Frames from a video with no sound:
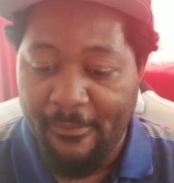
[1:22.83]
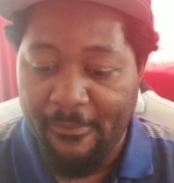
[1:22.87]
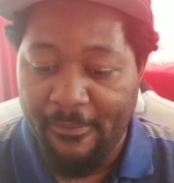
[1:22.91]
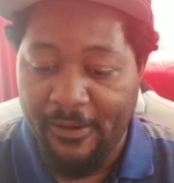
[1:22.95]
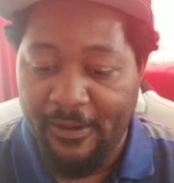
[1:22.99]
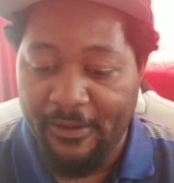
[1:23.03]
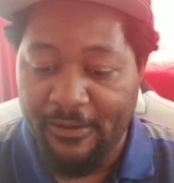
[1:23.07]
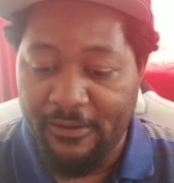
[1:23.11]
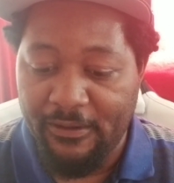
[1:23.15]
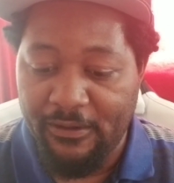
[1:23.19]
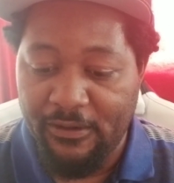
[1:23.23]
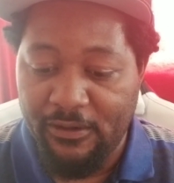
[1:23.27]

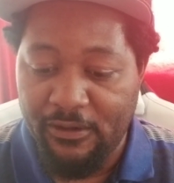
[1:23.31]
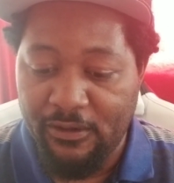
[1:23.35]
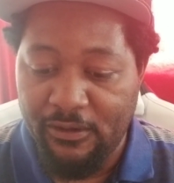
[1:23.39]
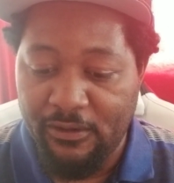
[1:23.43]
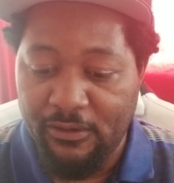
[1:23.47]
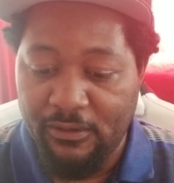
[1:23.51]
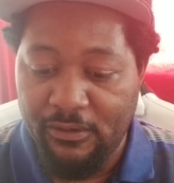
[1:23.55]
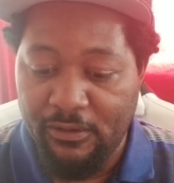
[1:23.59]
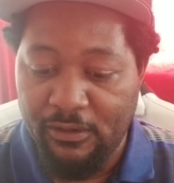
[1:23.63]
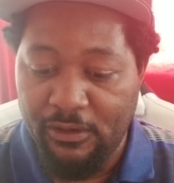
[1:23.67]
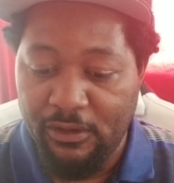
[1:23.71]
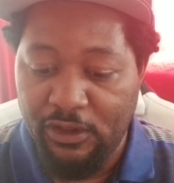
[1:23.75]
But
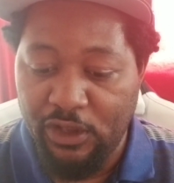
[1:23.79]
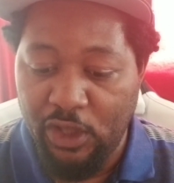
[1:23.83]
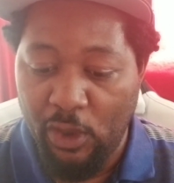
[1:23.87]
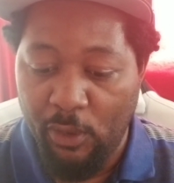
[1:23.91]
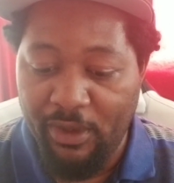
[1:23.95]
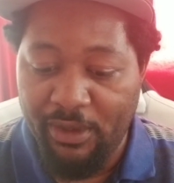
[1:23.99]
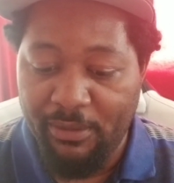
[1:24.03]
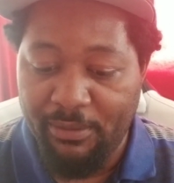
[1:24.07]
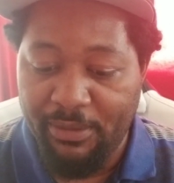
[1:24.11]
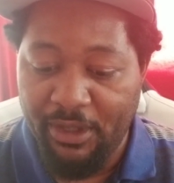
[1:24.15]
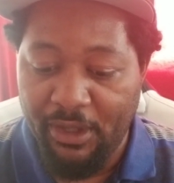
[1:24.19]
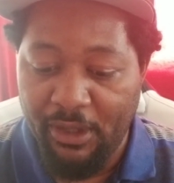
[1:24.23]

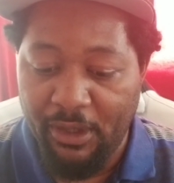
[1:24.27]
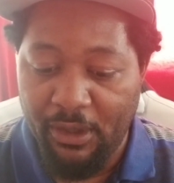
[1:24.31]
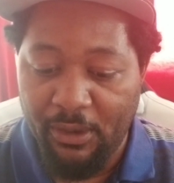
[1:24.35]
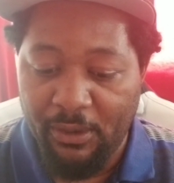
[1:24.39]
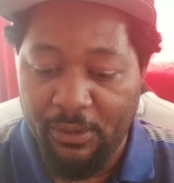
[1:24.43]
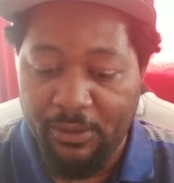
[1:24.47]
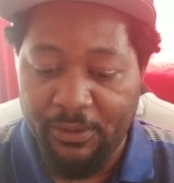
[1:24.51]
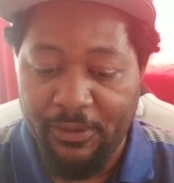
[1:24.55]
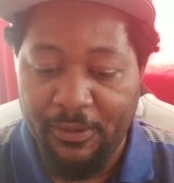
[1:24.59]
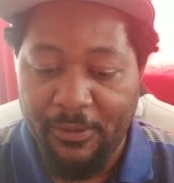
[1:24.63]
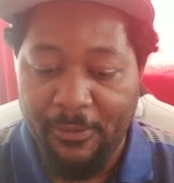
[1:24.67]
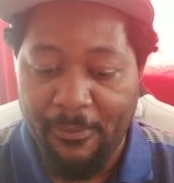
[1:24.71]
lo and
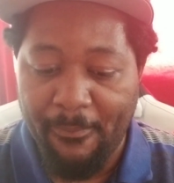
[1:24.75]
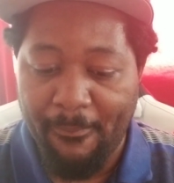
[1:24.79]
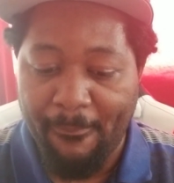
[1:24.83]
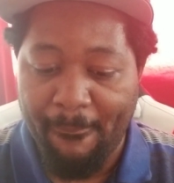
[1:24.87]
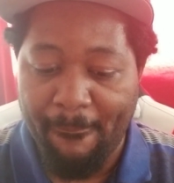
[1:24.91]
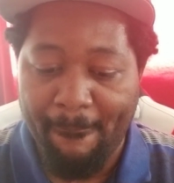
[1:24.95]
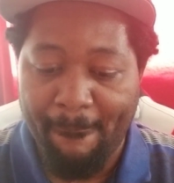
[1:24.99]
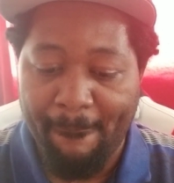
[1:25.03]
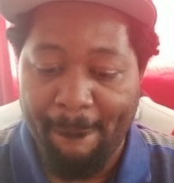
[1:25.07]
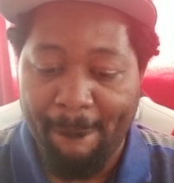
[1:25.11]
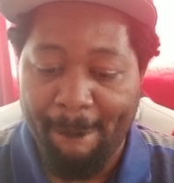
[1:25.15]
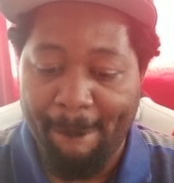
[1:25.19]
behold,
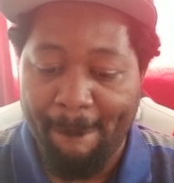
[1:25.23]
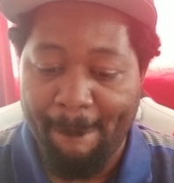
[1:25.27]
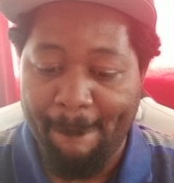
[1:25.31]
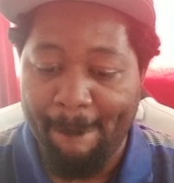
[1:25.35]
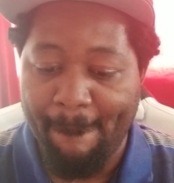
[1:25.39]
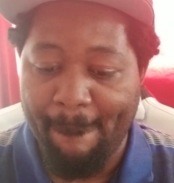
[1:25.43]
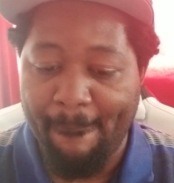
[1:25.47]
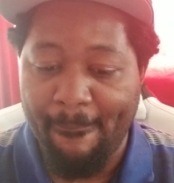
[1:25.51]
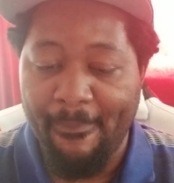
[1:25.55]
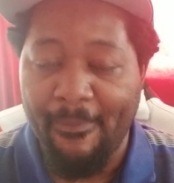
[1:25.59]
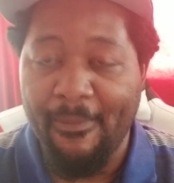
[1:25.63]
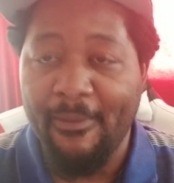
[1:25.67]

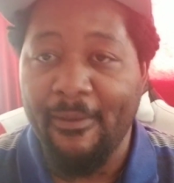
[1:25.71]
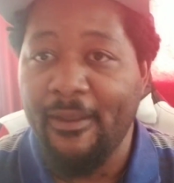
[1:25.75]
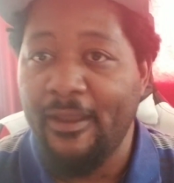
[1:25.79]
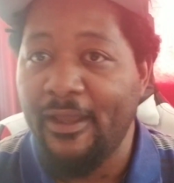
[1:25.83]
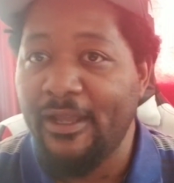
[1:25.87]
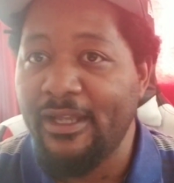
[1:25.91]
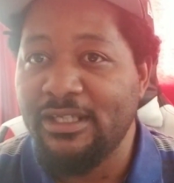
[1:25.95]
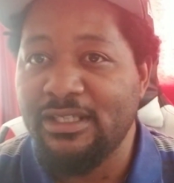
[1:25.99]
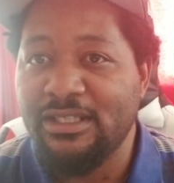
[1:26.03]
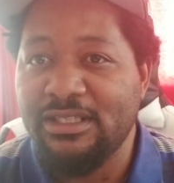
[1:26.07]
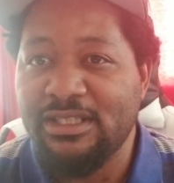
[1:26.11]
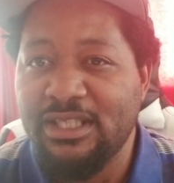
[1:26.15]

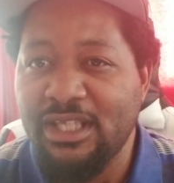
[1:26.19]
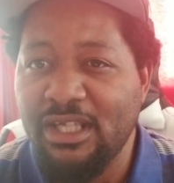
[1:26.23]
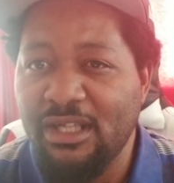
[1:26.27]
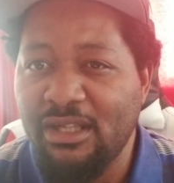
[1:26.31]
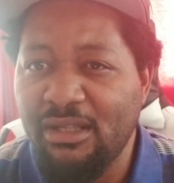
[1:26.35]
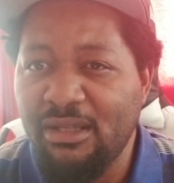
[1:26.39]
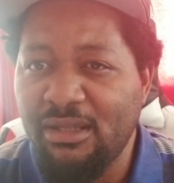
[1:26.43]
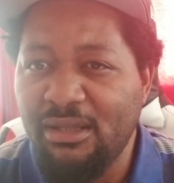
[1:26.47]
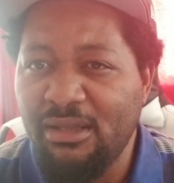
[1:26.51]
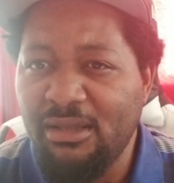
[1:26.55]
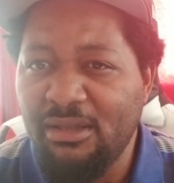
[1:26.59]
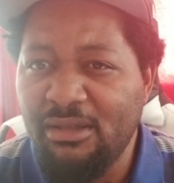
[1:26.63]
still